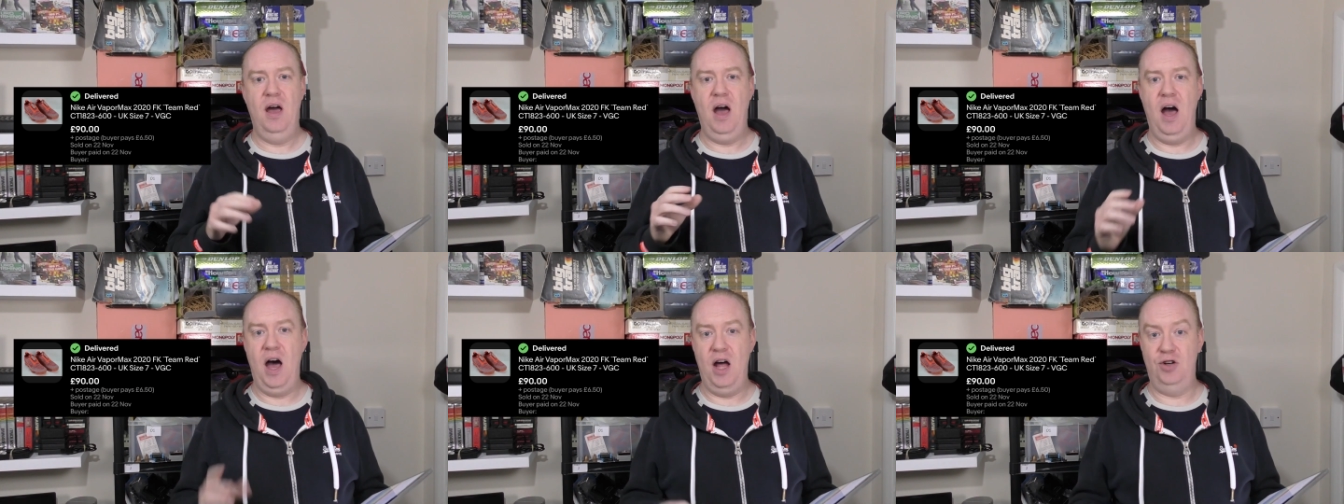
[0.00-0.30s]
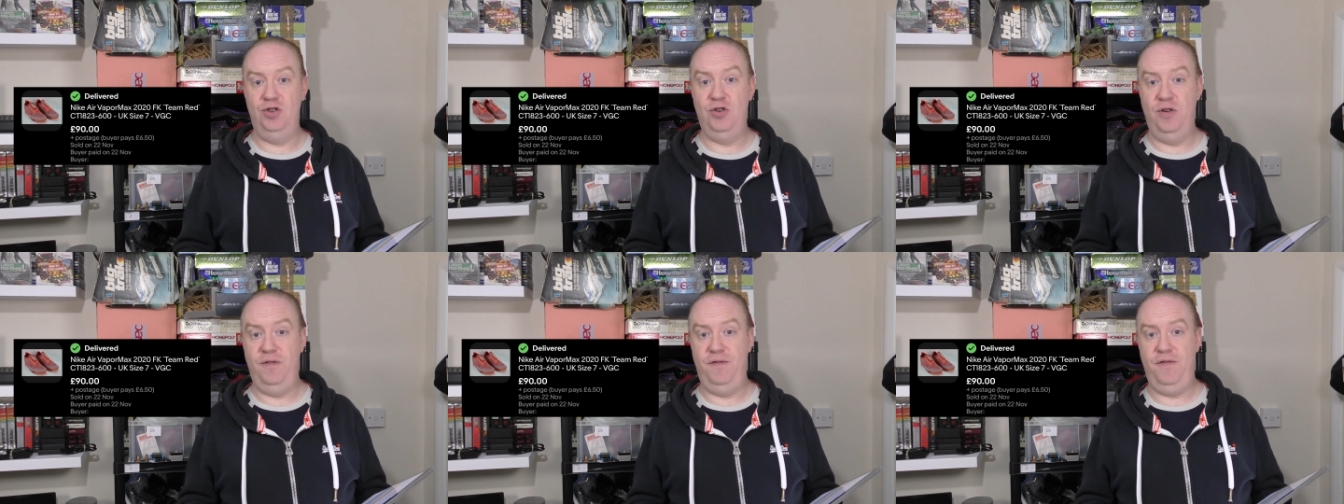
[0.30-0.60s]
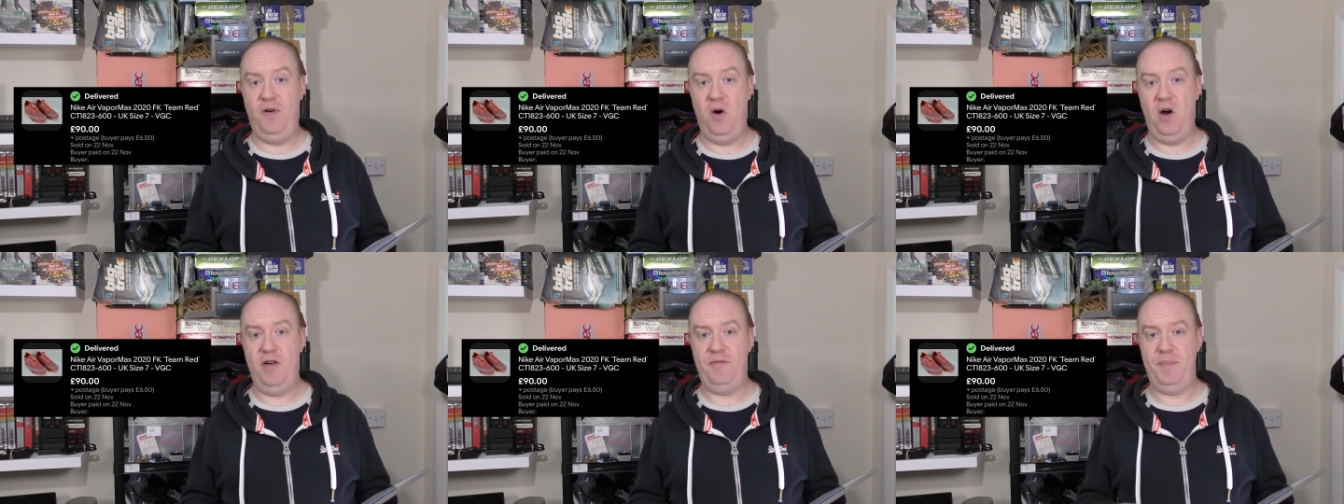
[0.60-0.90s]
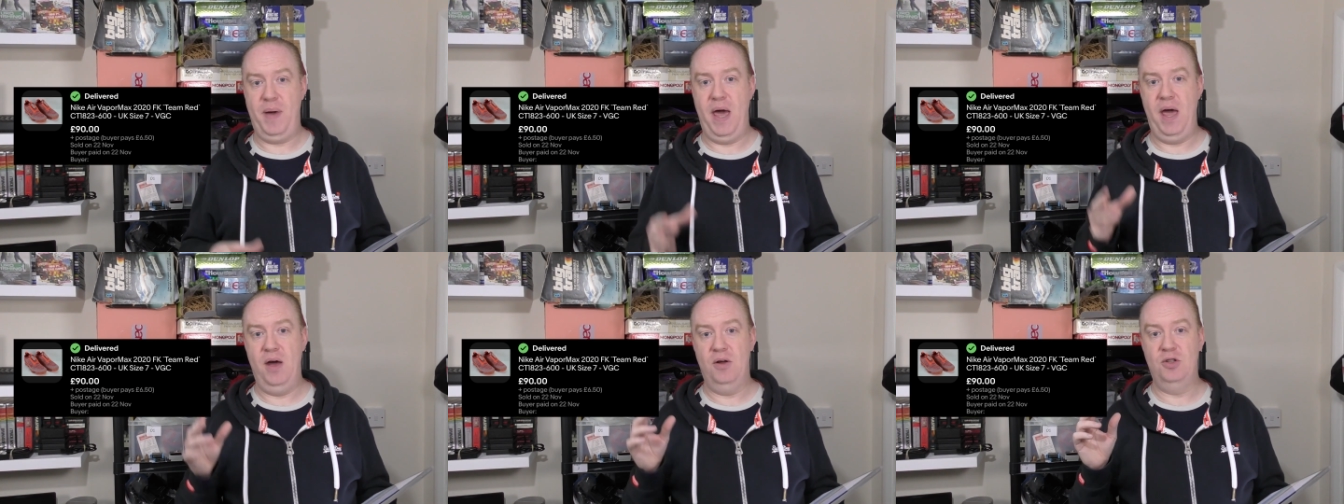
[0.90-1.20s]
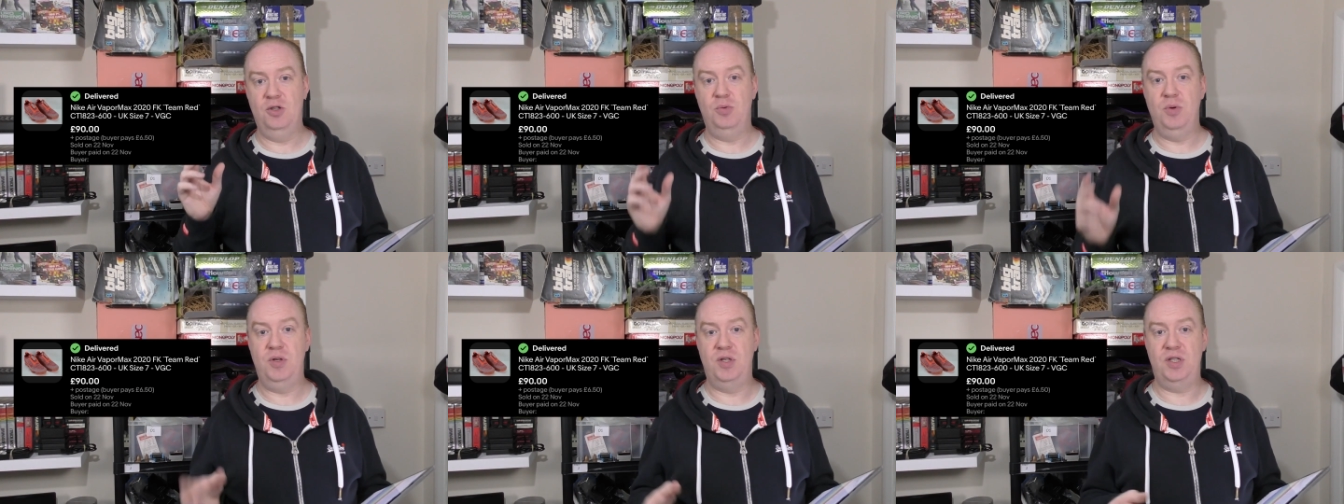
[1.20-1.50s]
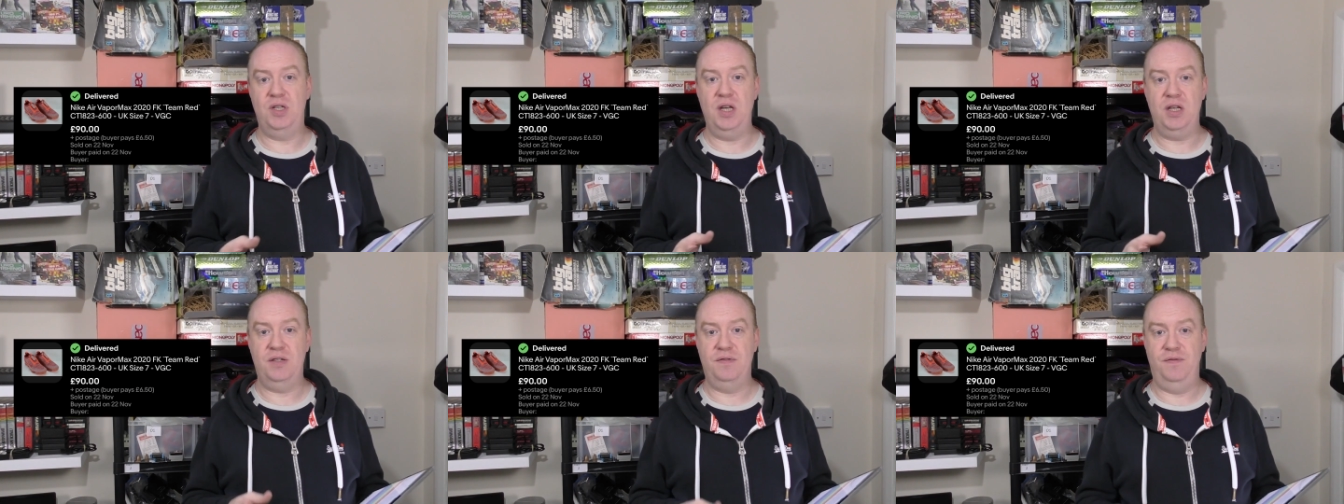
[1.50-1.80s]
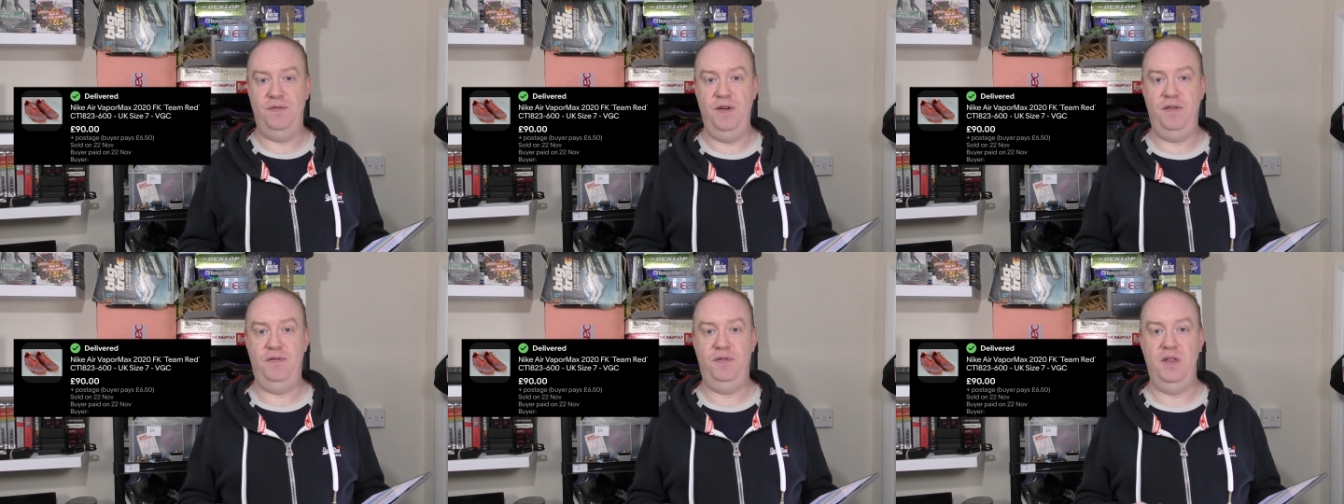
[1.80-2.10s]
£105 with
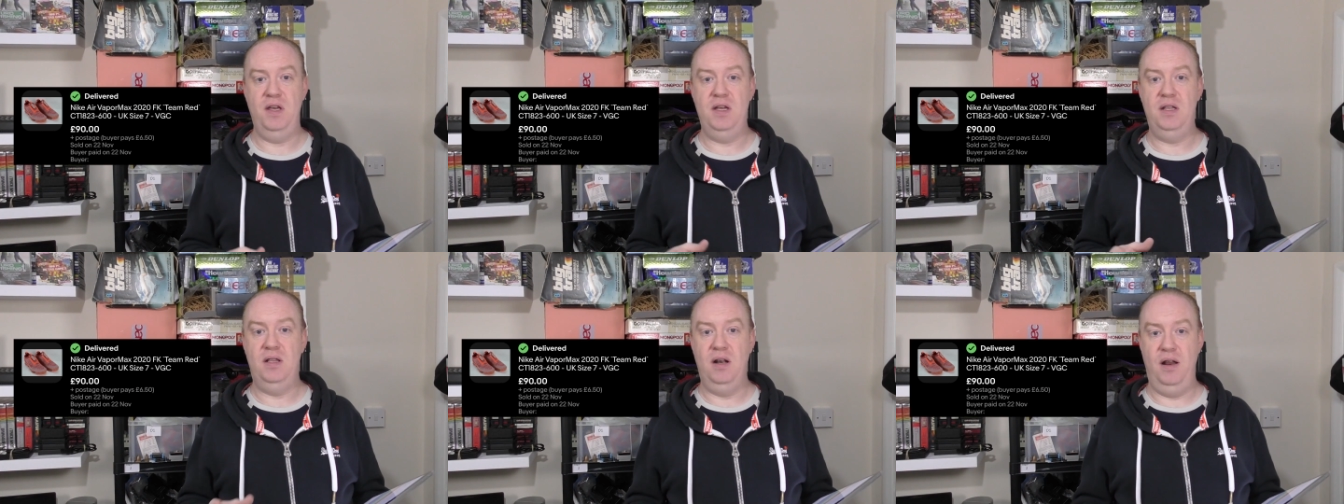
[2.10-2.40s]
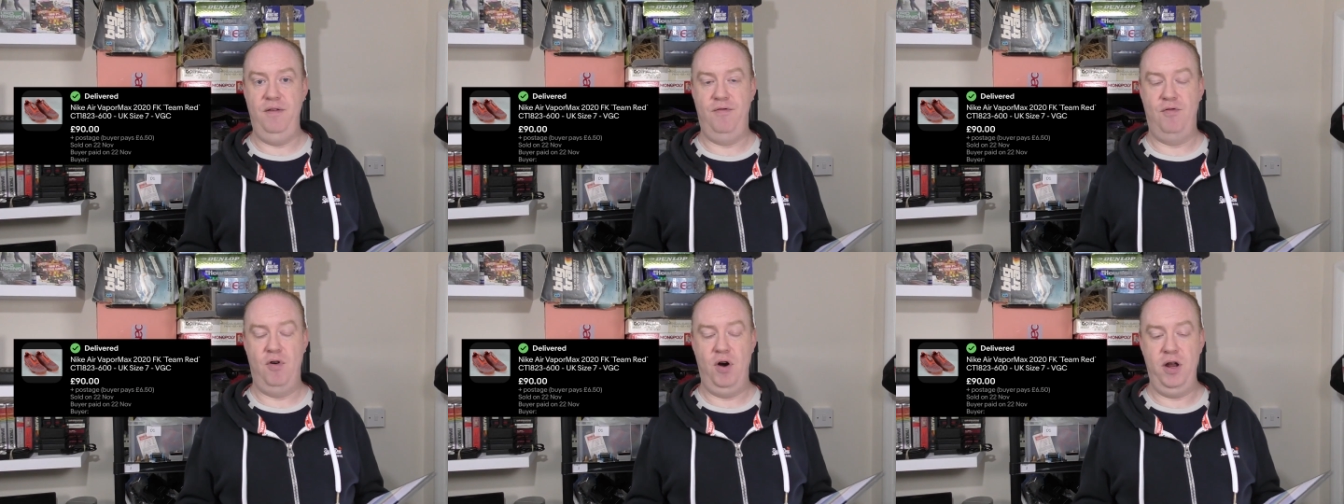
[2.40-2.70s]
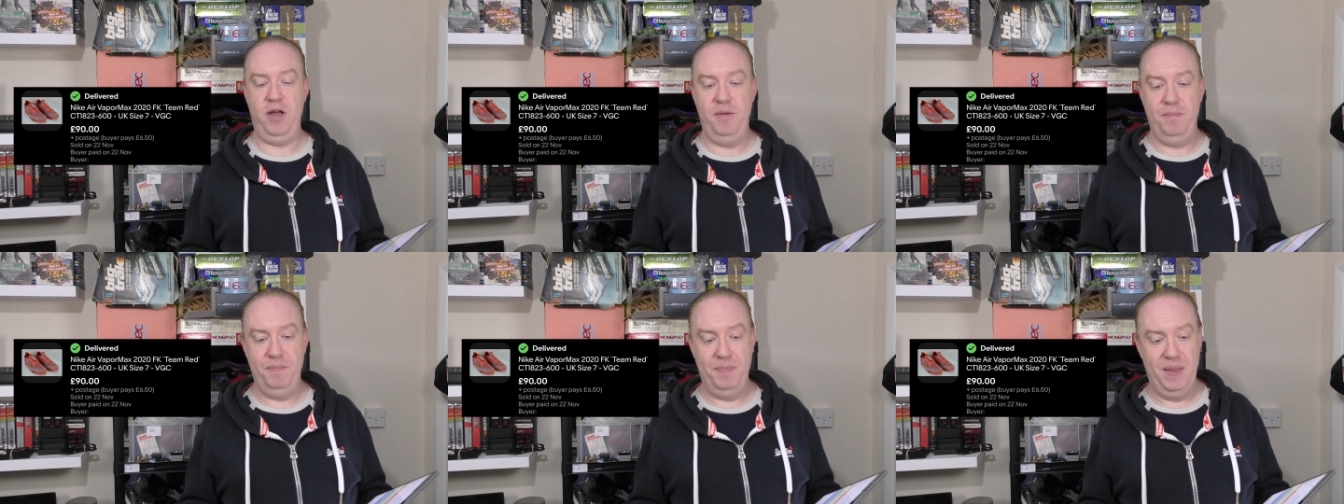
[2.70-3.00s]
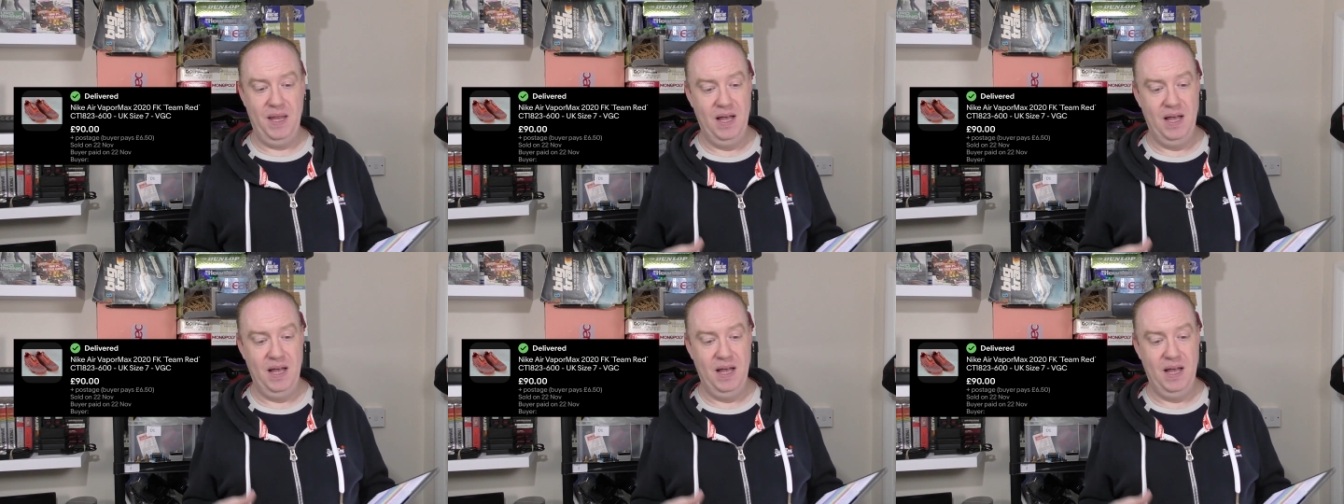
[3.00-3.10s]
£6.50 delivery.